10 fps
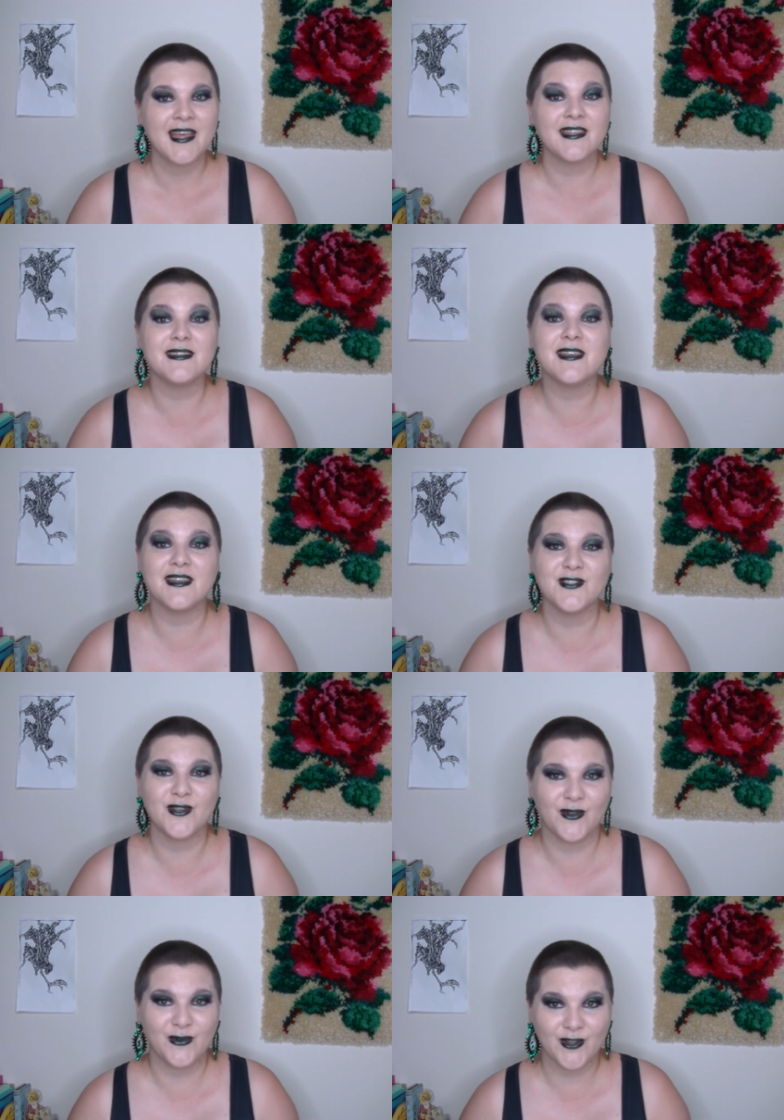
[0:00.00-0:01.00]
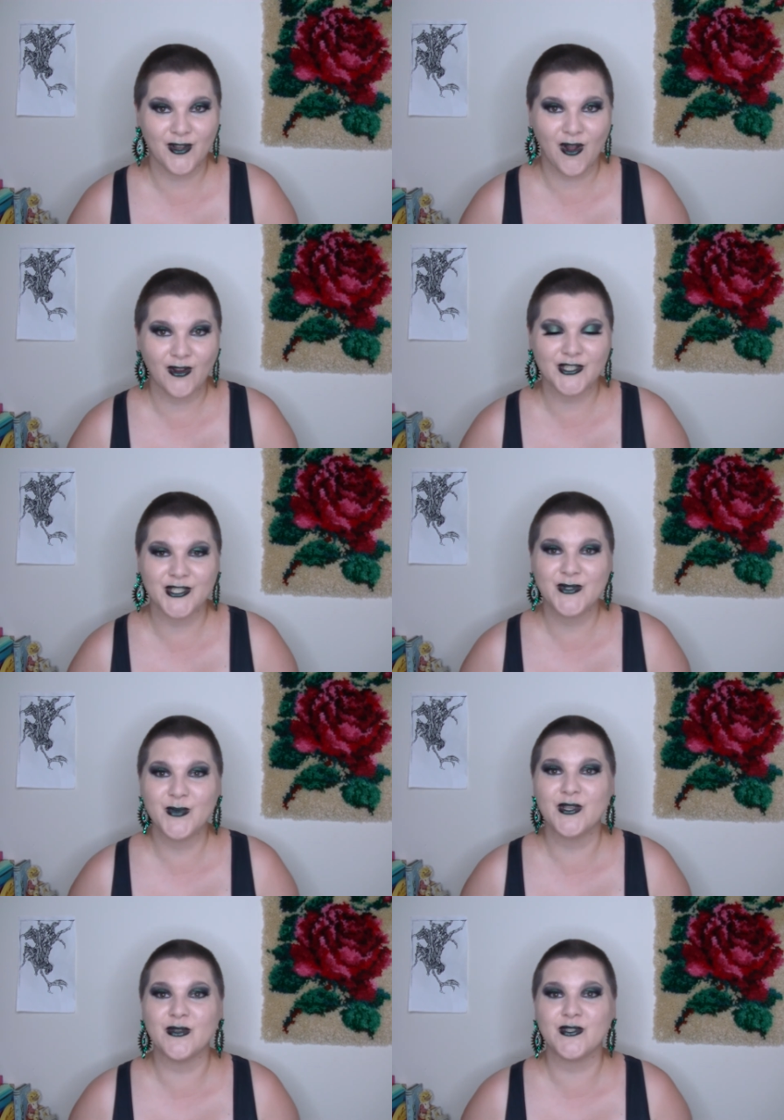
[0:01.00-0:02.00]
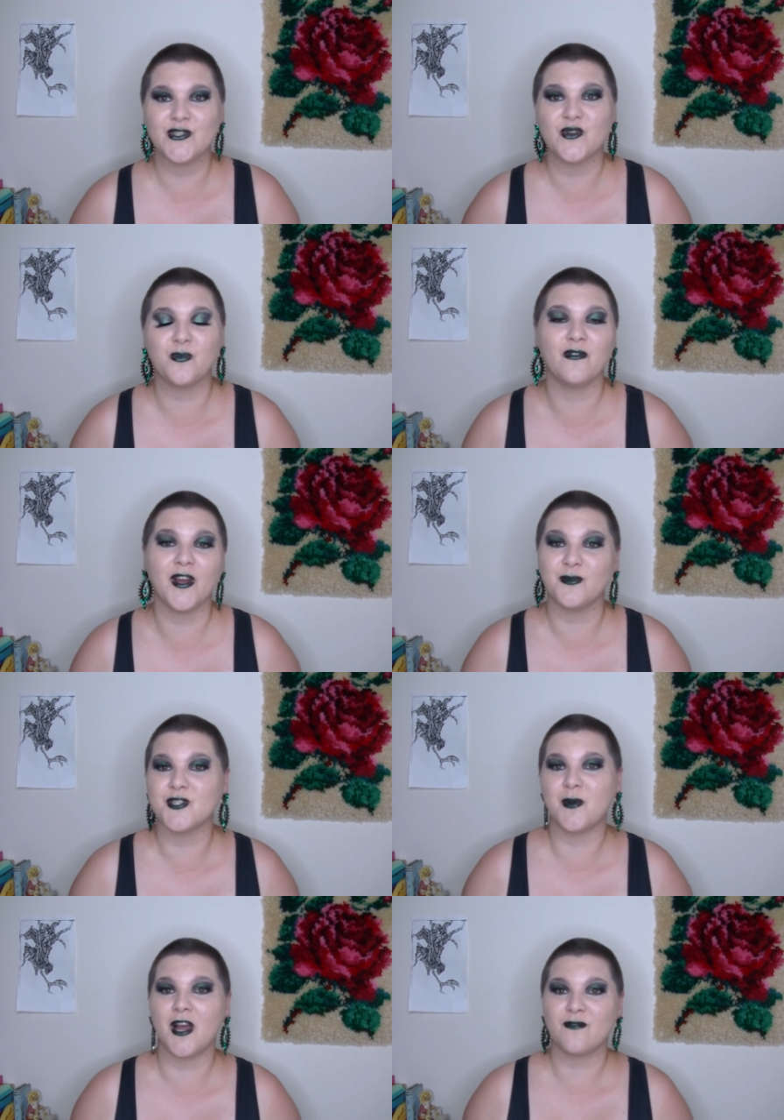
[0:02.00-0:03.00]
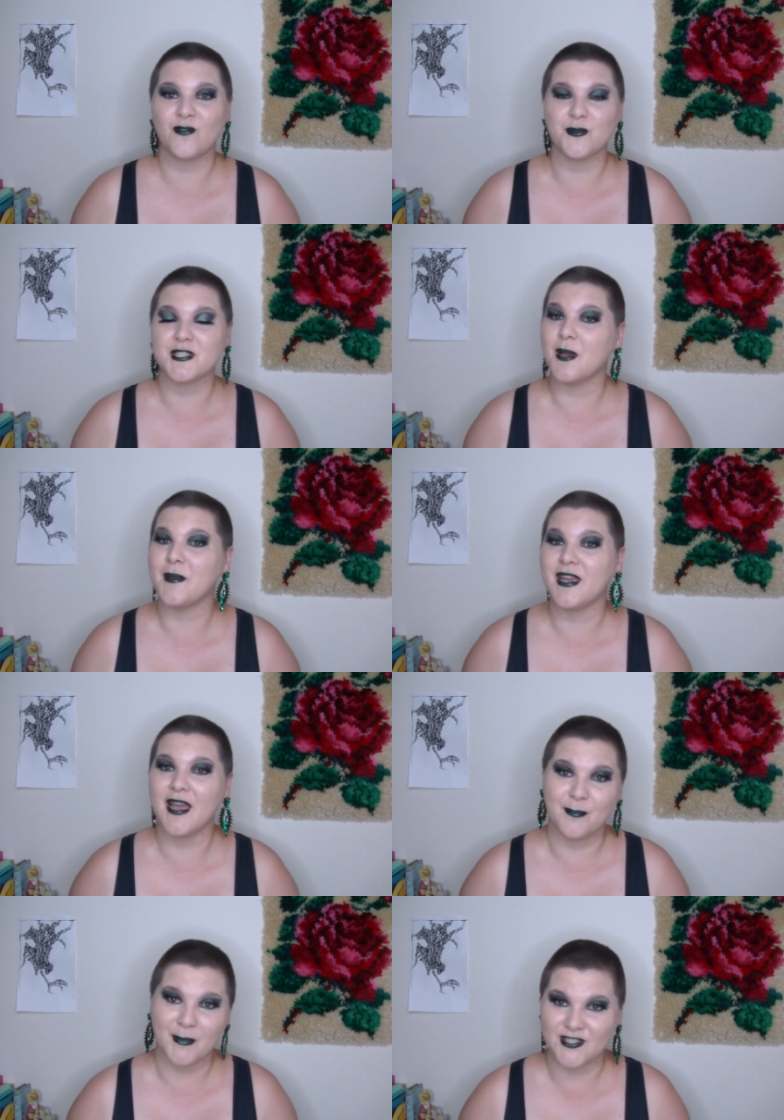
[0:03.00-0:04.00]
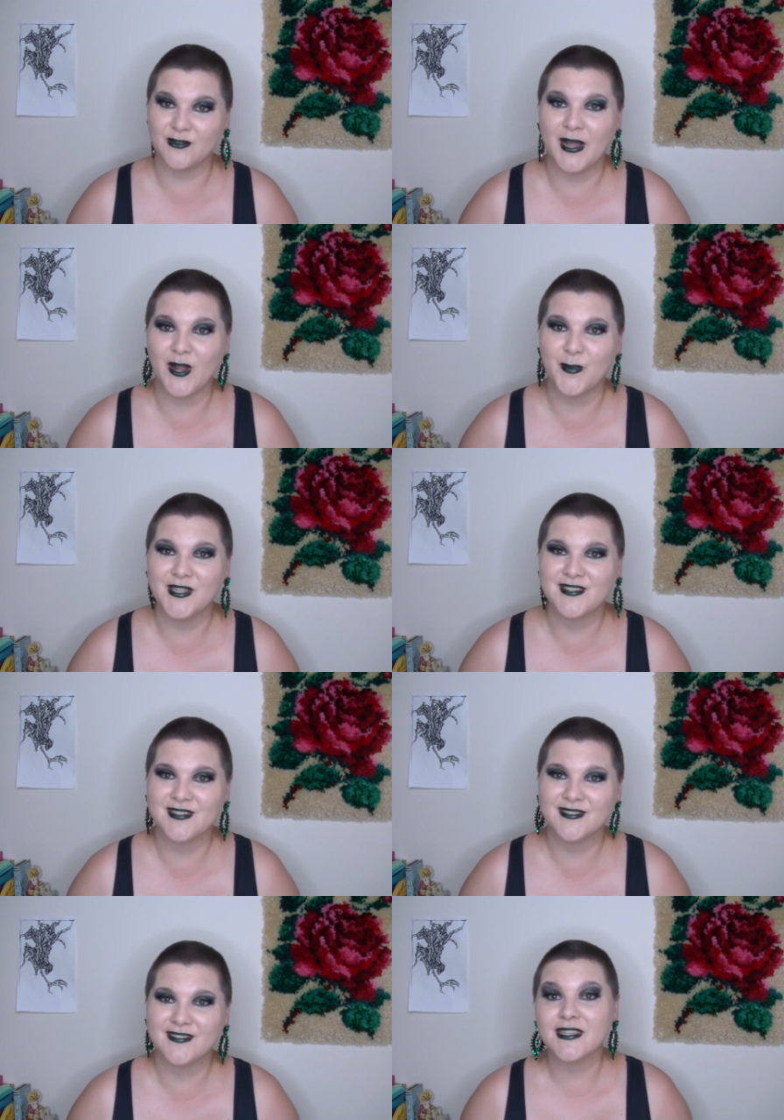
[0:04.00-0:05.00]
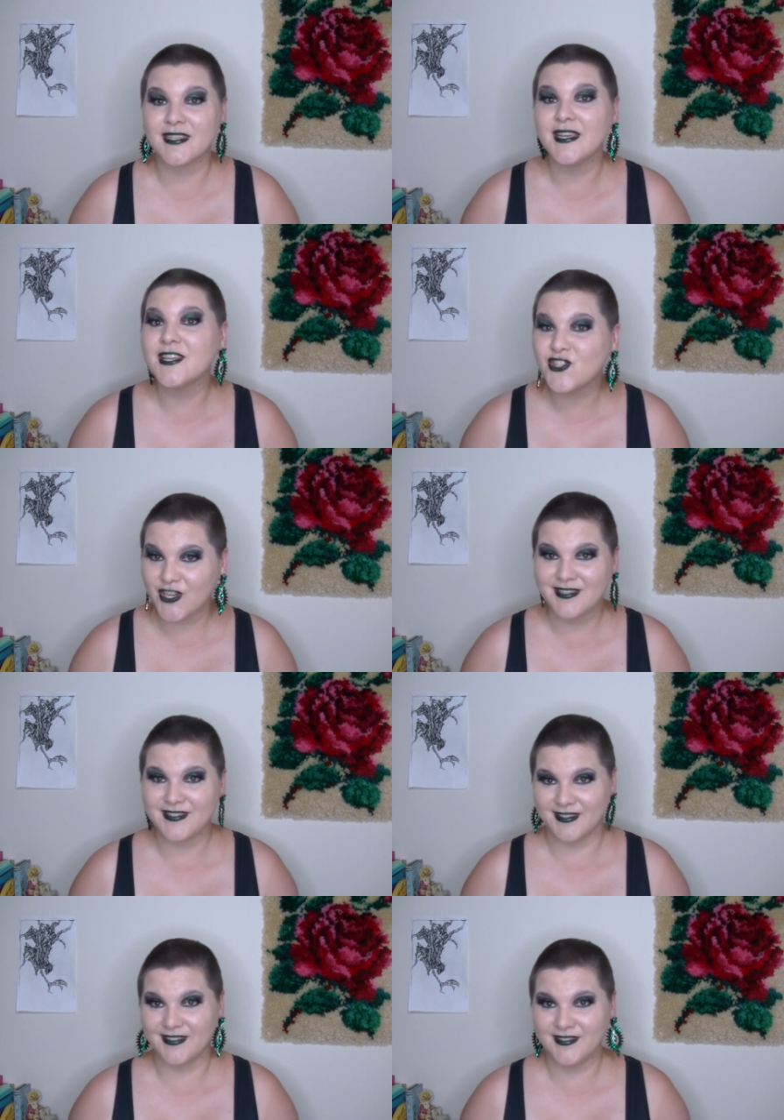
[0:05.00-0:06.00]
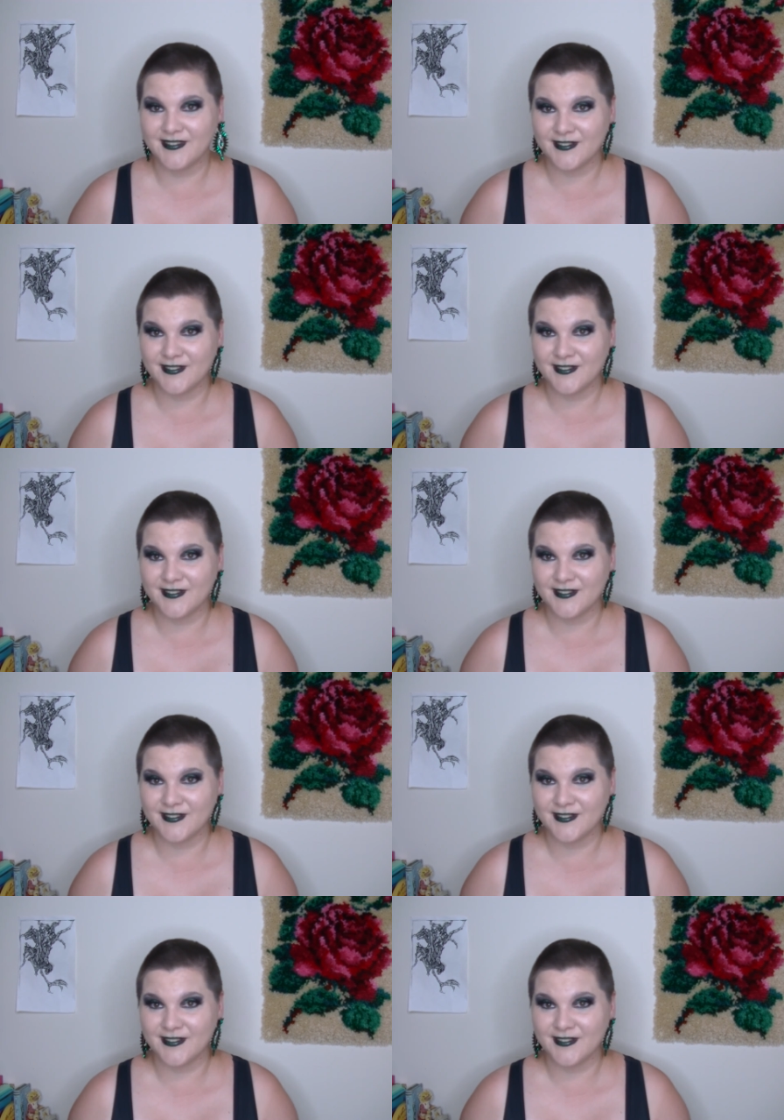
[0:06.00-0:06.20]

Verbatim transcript: These internal concoctions were used to provide respite for stomach and muscle ailments, a decongestant,